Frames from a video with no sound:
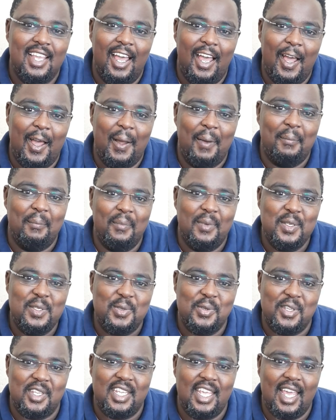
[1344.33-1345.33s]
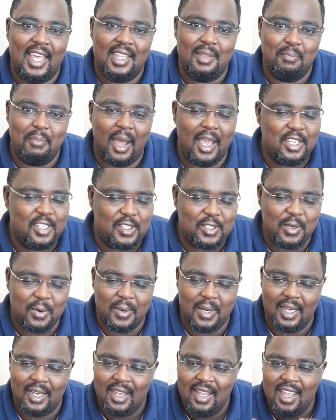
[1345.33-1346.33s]
to hear my
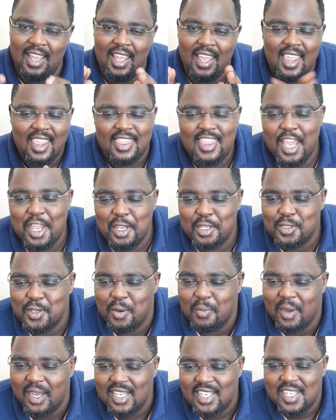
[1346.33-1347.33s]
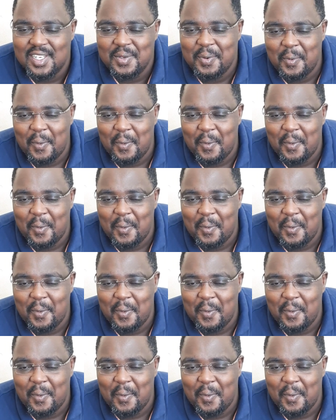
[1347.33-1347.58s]
story. Thank you so much.